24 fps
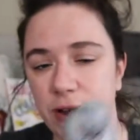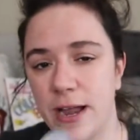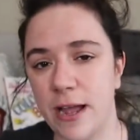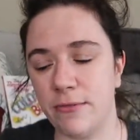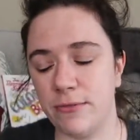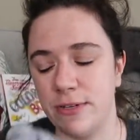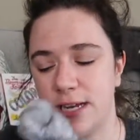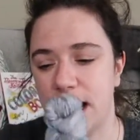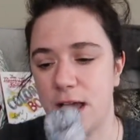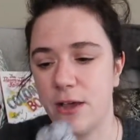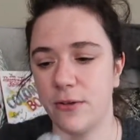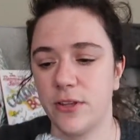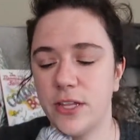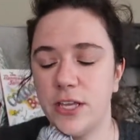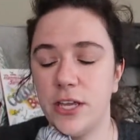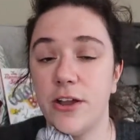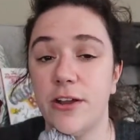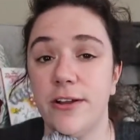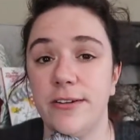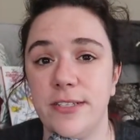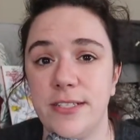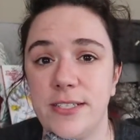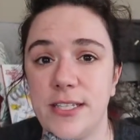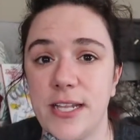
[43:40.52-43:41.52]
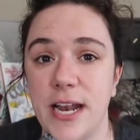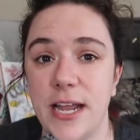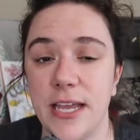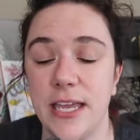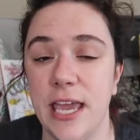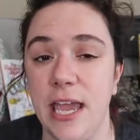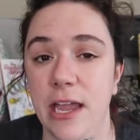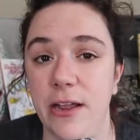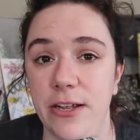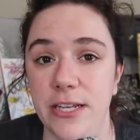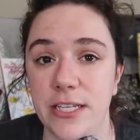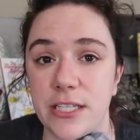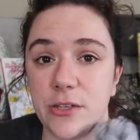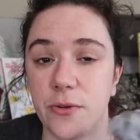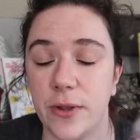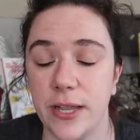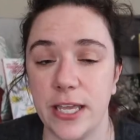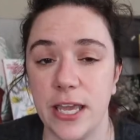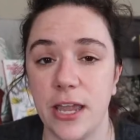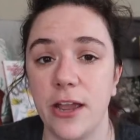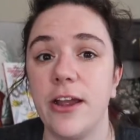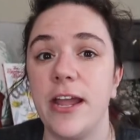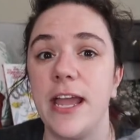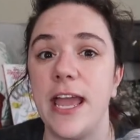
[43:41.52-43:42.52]
round out the yarns that I carry. So I
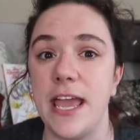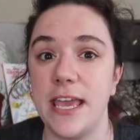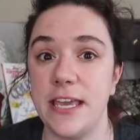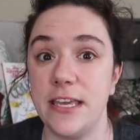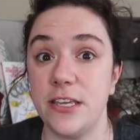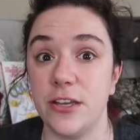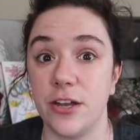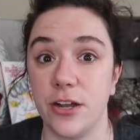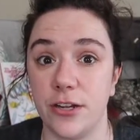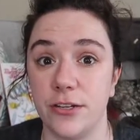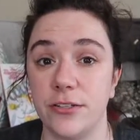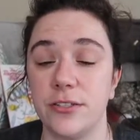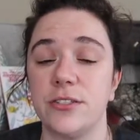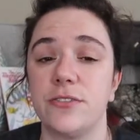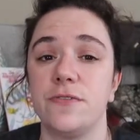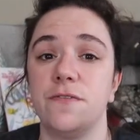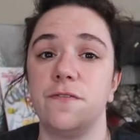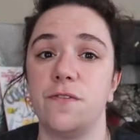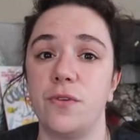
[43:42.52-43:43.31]
carry eight yarns.